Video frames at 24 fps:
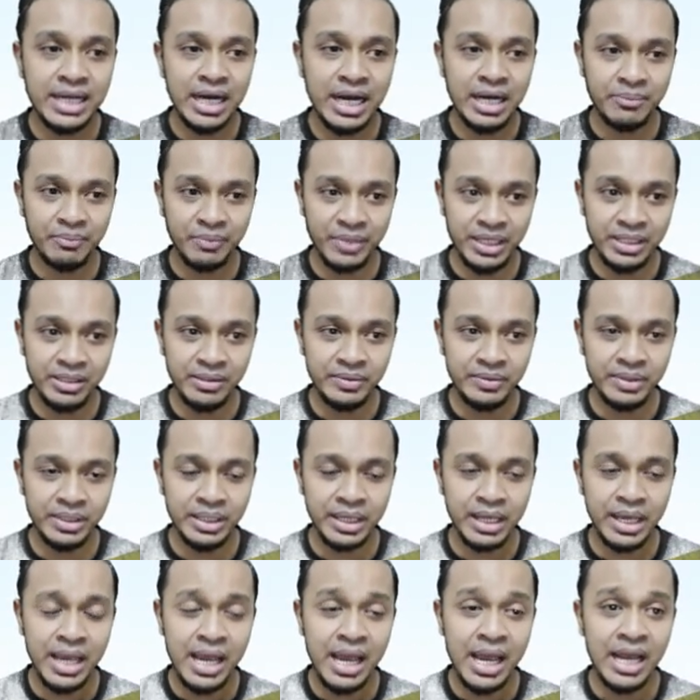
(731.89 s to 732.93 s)
Amin,
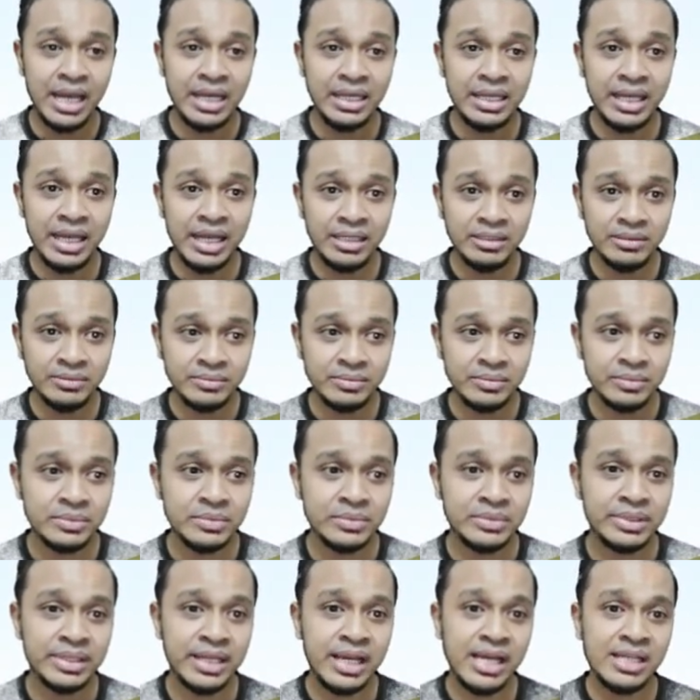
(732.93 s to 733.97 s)
and then
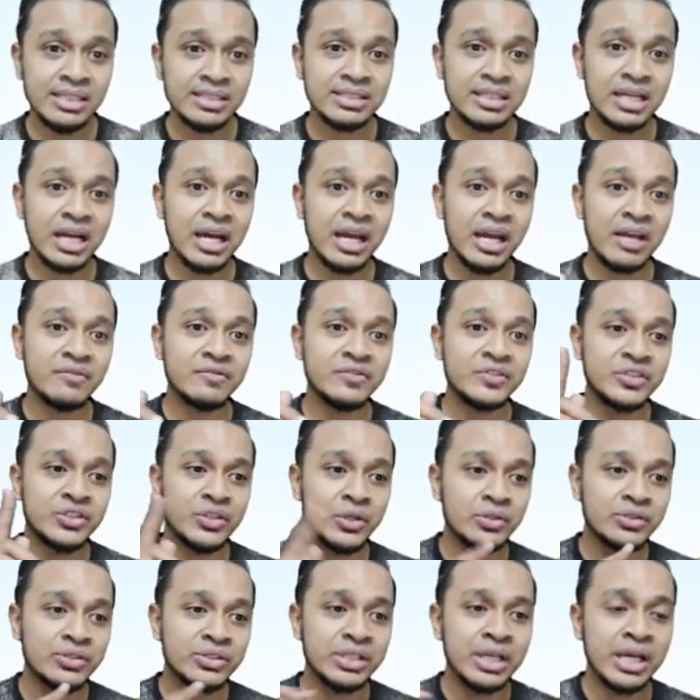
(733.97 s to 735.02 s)
next I have
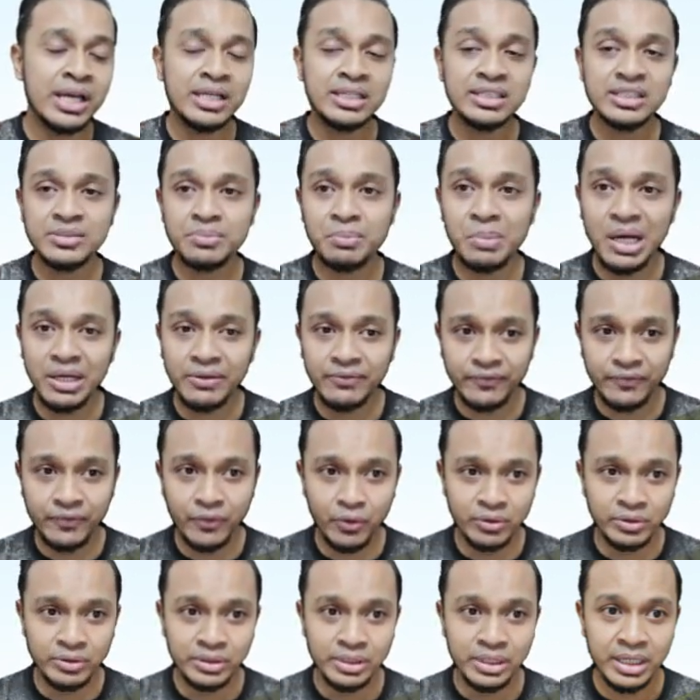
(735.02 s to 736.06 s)
chose
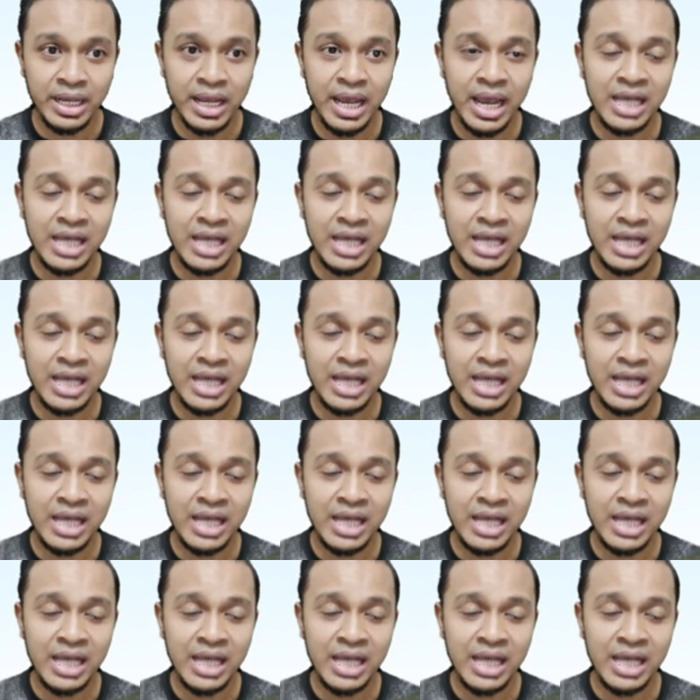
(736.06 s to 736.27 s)
smartphone